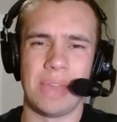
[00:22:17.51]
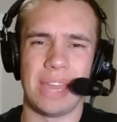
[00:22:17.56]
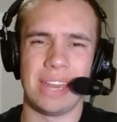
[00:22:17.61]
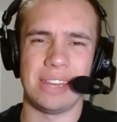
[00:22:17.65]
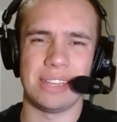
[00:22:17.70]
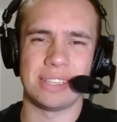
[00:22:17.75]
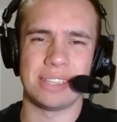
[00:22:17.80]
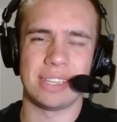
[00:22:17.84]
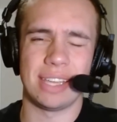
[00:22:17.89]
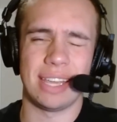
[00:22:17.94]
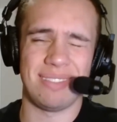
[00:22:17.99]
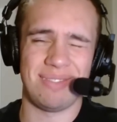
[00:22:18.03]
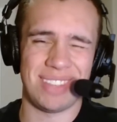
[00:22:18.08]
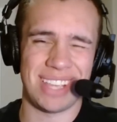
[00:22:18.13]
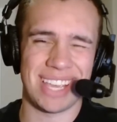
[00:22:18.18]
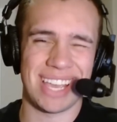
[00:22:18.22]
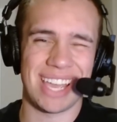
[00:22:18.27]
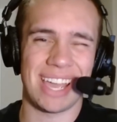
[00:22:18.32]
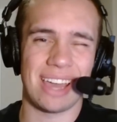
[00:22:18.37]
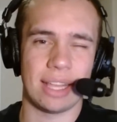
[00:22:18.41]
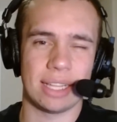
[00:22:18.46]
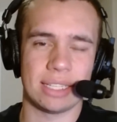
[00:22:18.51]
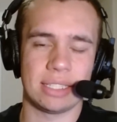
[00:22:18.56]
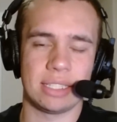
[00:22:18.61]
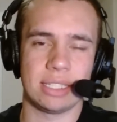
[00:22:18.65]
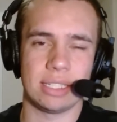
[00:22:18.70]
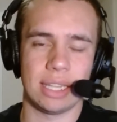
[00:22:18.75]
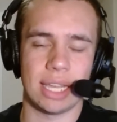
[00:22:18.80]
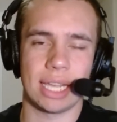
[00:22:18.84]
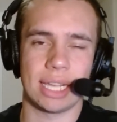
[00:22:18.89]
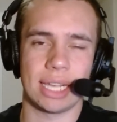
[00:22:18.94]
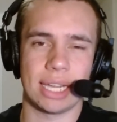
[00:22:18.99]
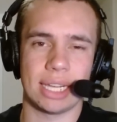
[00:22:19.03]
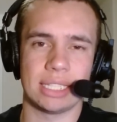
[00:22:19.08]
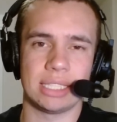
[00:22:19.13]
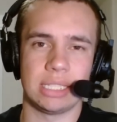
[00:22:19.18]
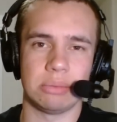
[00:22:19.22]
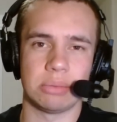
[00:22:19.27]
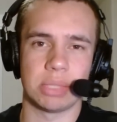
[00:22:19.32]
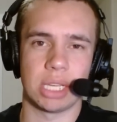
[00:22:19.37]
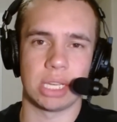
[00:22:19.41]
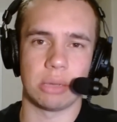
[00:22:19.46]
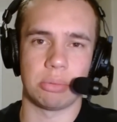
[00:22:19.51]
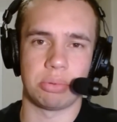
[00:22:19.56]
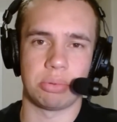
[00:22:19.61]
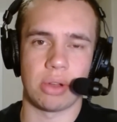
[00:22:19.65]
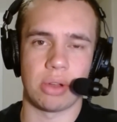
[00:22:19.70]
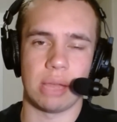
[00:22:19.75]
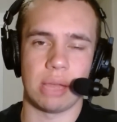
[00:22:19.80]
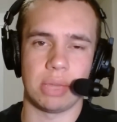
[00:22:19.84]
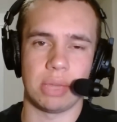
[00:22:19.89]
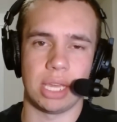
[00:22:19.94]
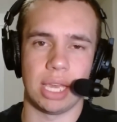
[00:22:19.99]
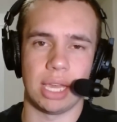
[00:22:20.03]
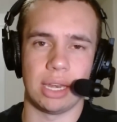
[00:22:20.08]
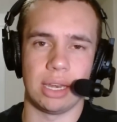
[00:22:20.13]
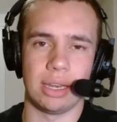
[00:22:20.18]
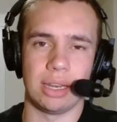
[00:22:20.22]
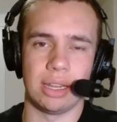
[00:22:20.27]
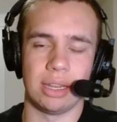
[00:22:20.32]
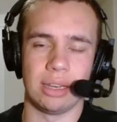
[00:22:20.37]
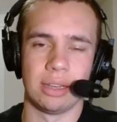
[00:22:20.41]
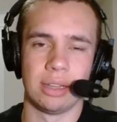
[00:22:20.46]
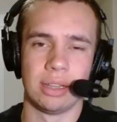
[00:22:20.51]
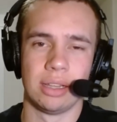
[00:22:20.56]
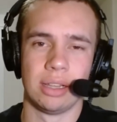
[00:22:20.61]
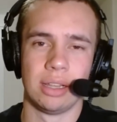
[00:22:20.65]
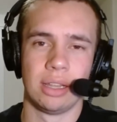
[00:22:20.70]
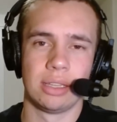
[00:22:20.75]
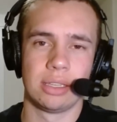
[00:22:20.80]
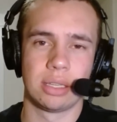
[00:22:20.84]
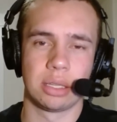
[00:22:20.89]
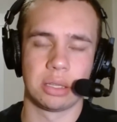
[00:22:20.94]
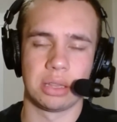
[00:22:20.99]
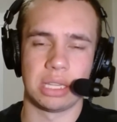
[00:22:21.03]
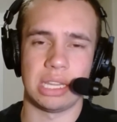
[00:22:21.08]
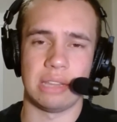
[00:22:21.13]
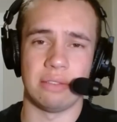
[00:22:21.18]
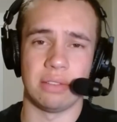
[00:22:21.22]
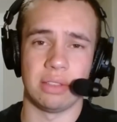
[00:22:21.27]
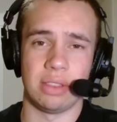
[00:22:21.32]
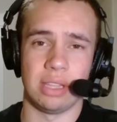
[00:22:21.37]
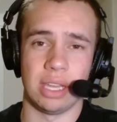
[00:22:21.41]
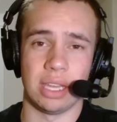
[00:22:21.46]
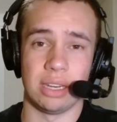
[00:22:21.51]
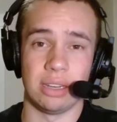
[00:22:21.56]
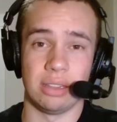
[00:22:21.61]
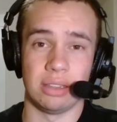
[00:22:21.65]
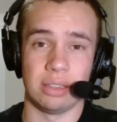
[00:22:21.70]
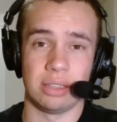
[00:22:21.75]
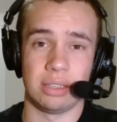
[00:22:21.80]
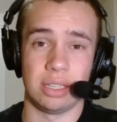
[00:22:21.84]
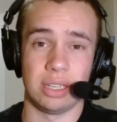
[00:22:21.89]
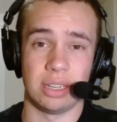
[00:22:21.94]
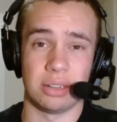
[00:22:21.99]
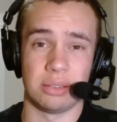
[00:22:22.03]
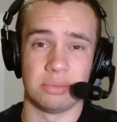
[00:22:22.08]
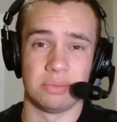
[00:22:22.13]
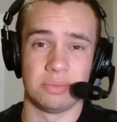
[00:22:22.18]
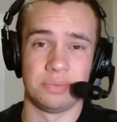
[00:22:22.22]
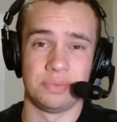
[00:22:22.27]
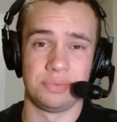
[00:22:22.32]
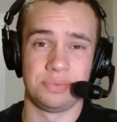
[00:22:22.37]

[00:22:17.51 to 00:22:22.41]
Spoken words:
and you say, yeah, that guy seems like a prime candidate to leave at the end of this year.